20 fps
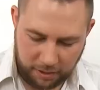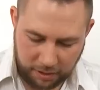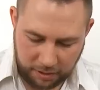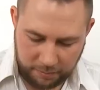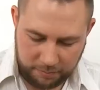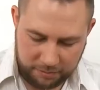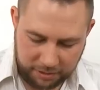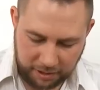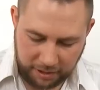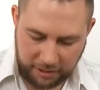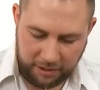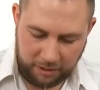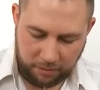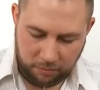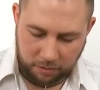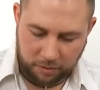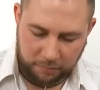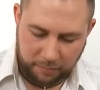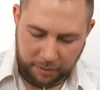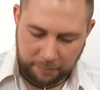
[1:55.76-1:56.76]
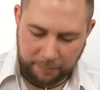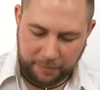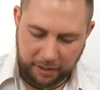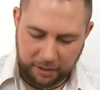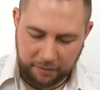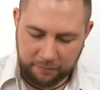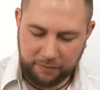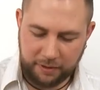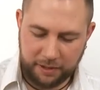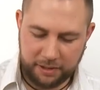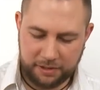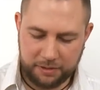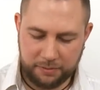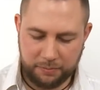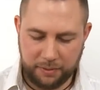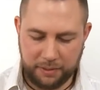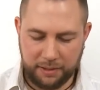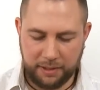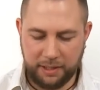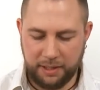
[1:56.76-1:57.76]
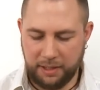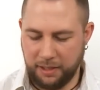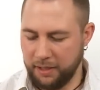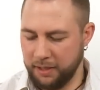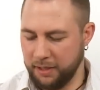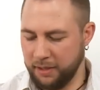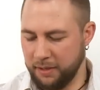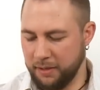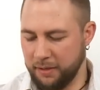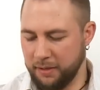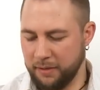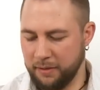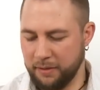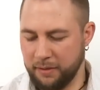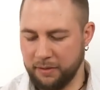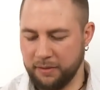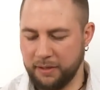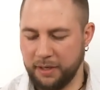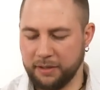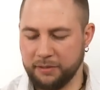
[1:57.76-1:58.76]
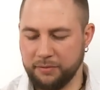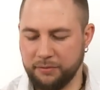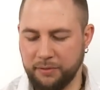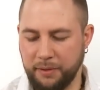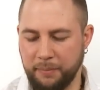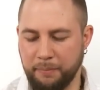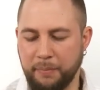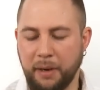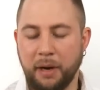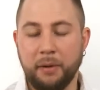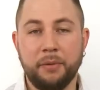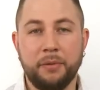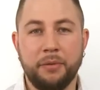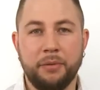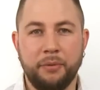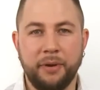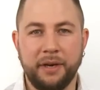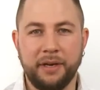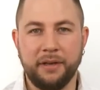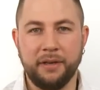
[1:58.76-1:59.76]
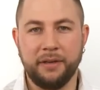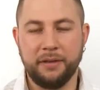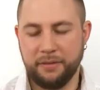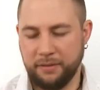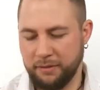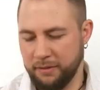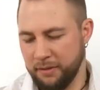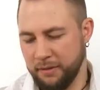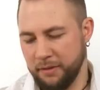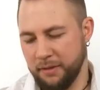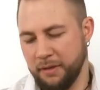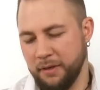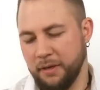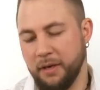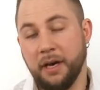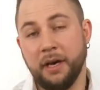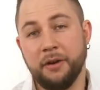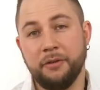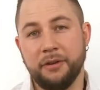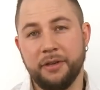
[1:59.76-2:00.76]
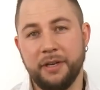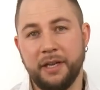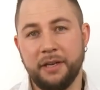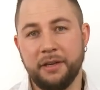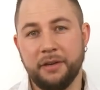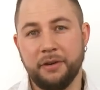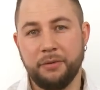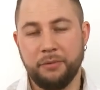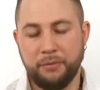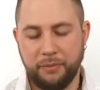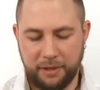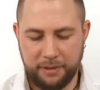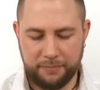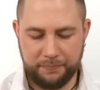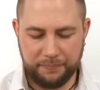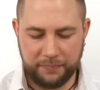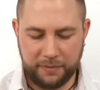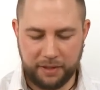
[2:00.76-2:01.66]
I'm tying all of my pike flies with the uh, TechStream power thread, one hundred denier thread.